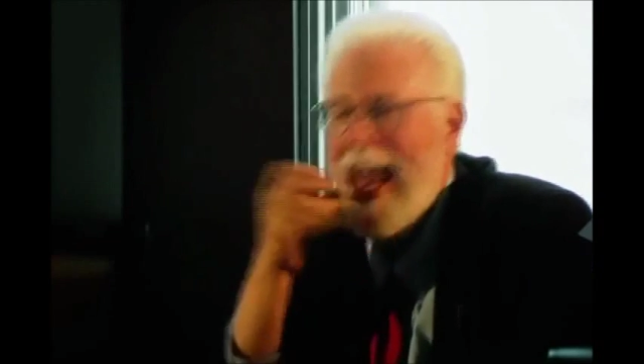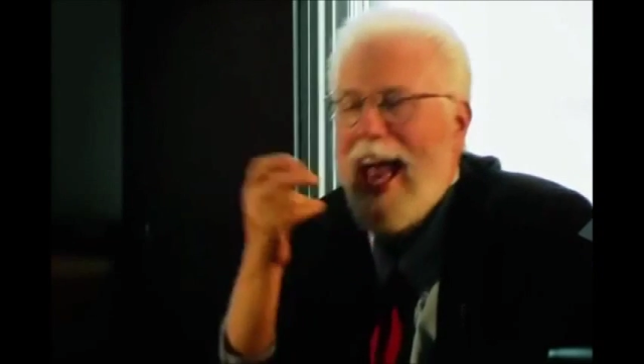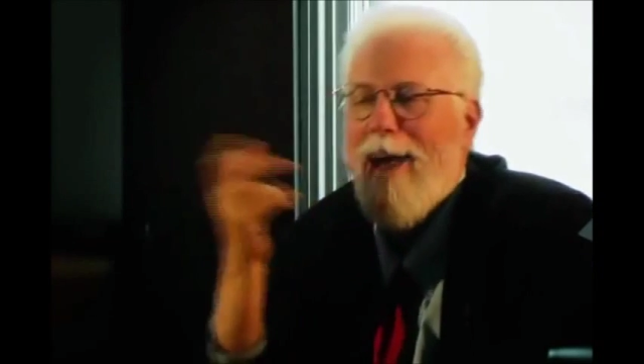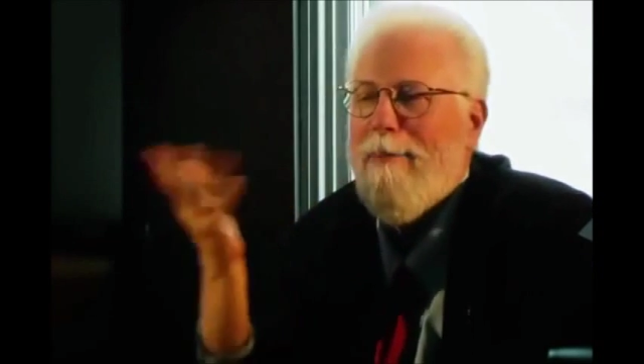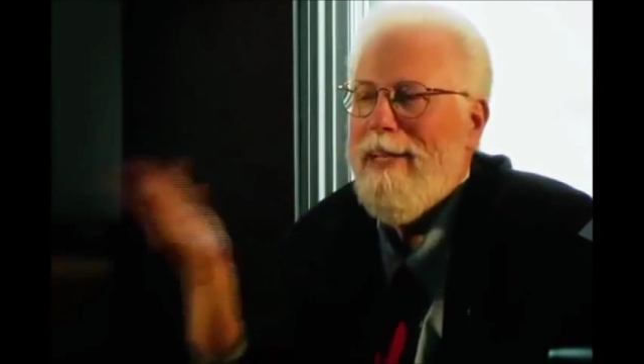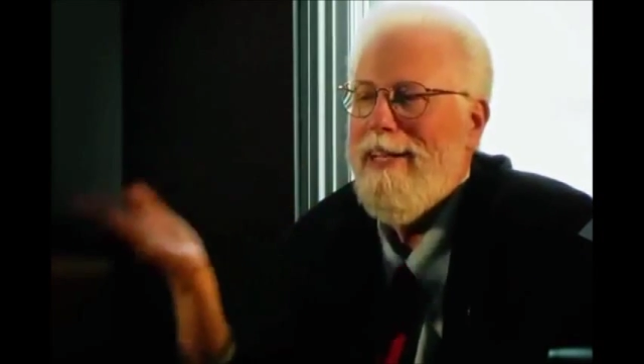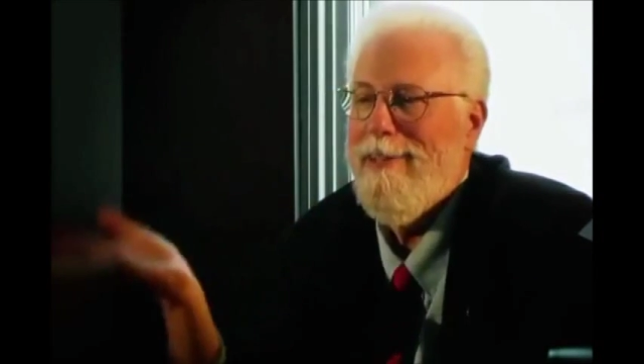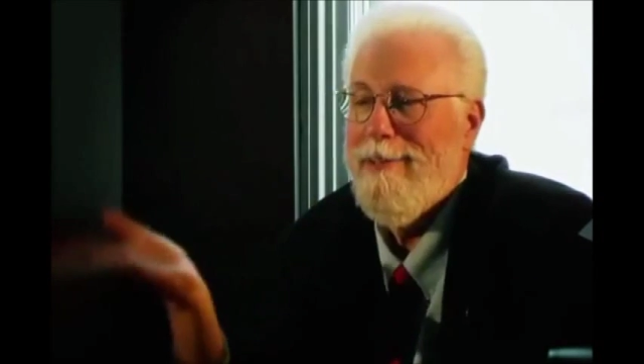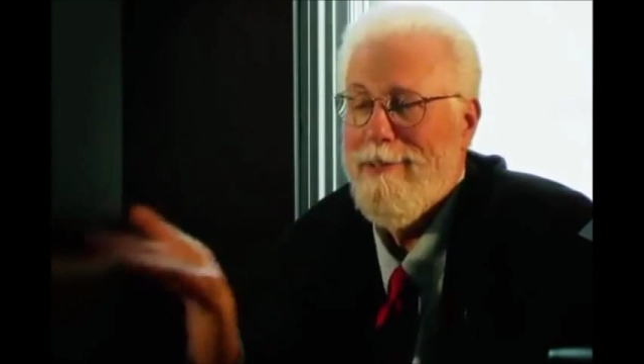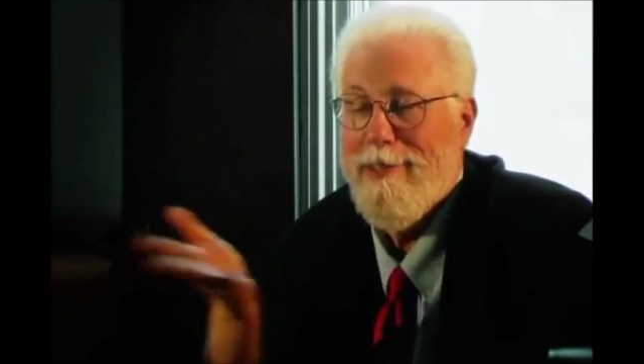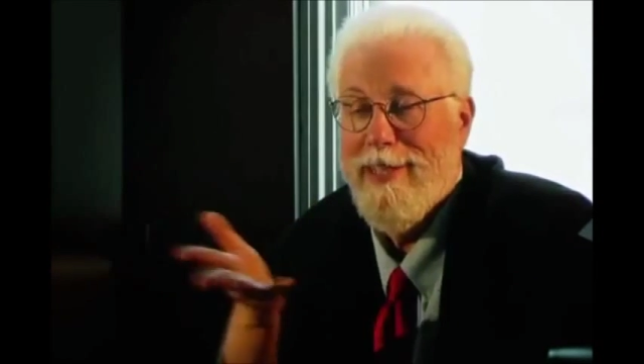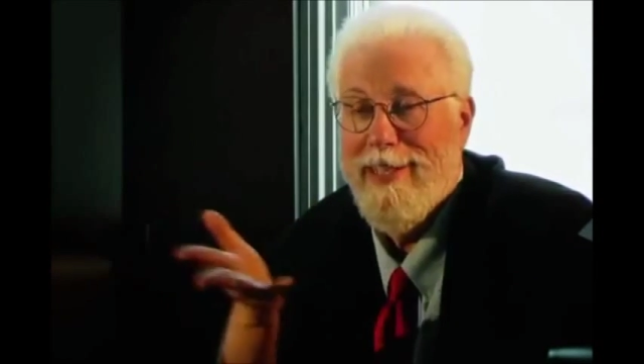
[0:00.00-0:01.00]
How many
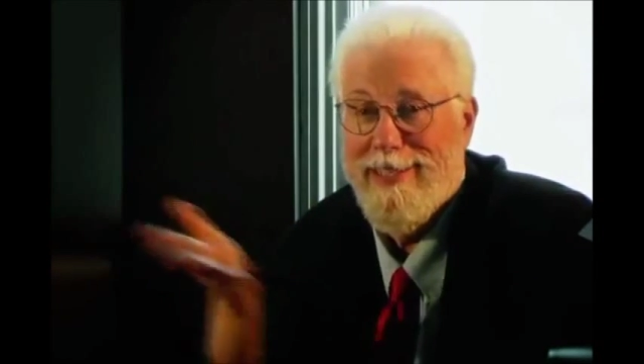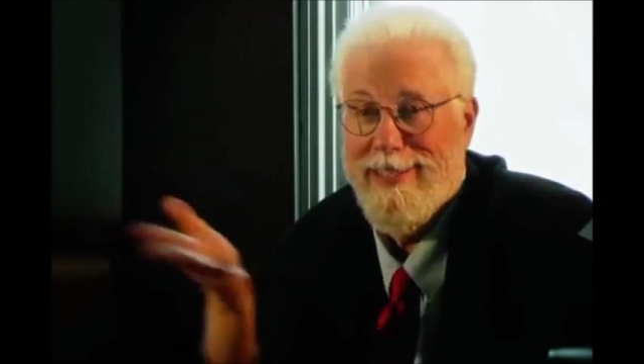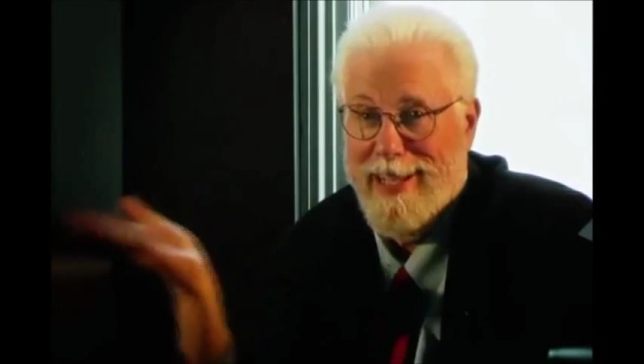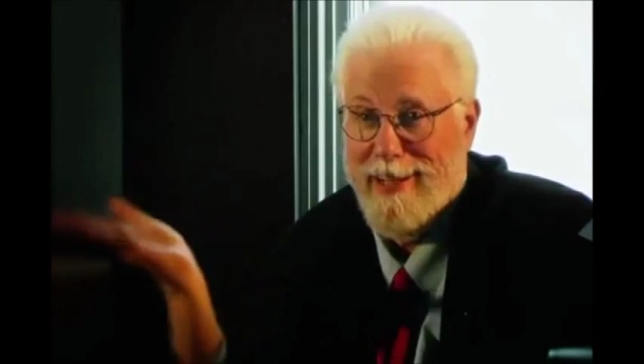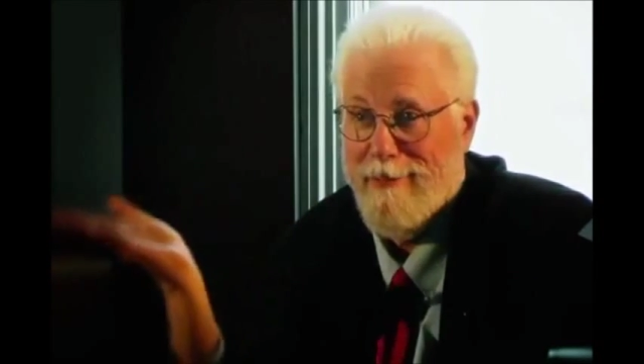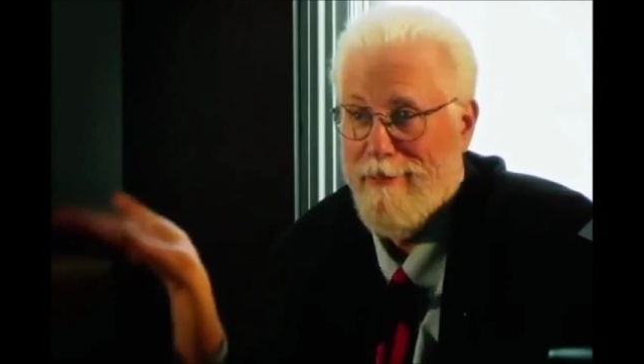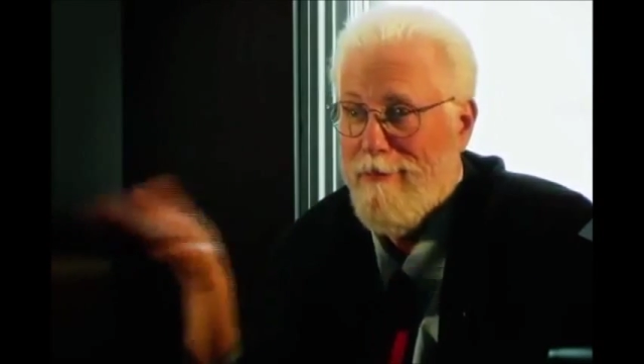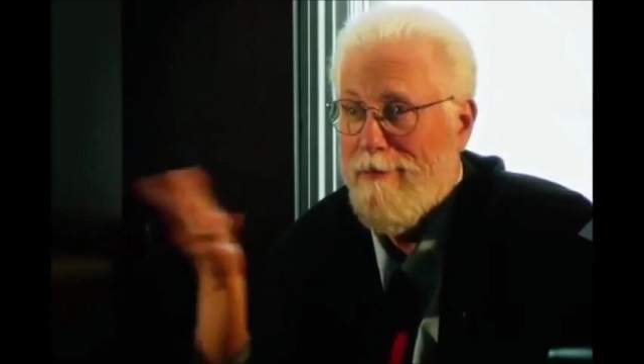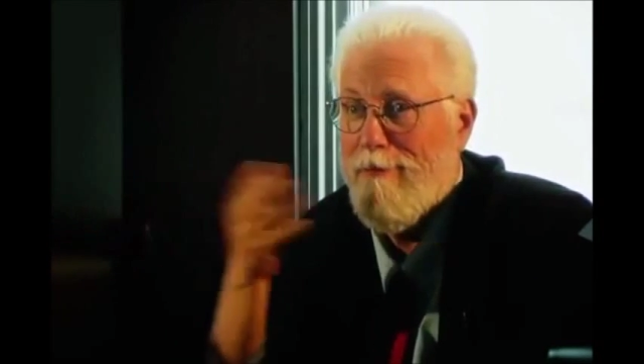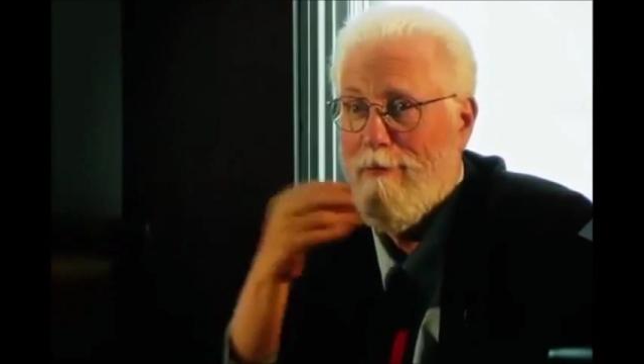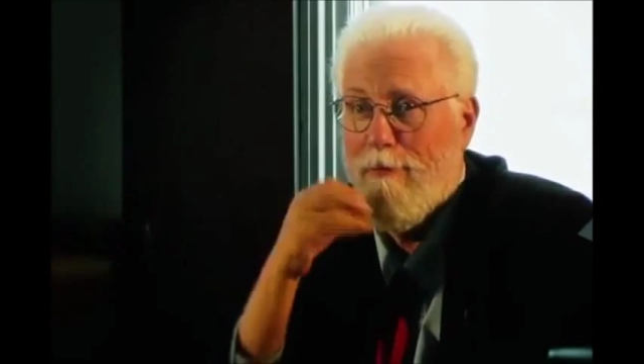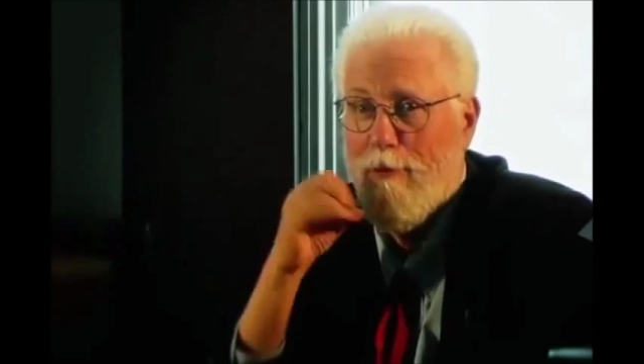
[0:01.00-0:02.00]
years did it take
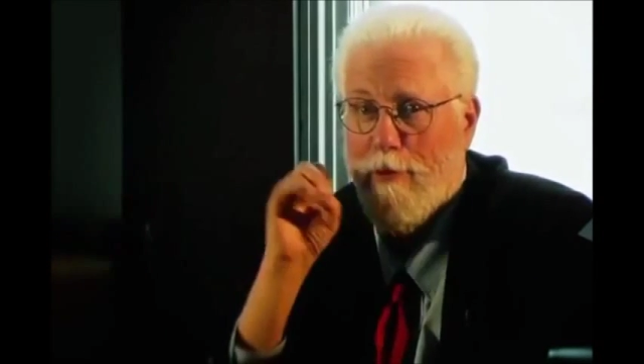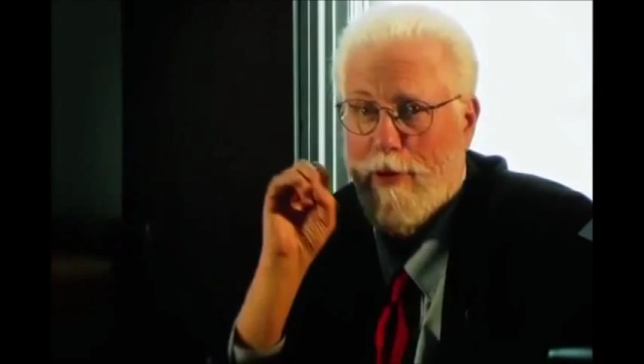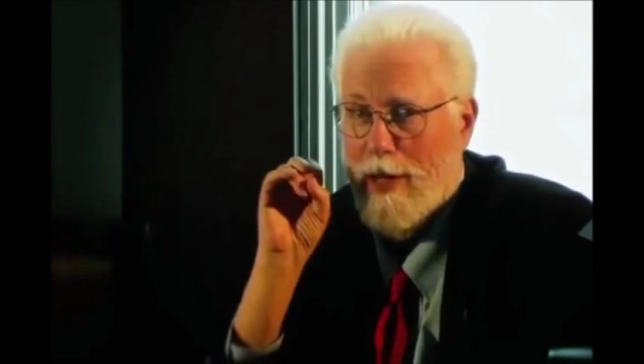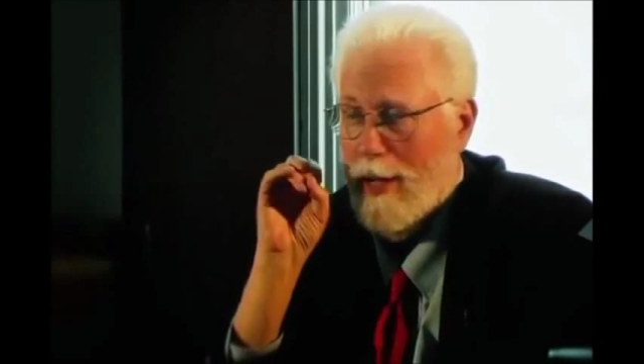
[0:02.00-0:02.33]
for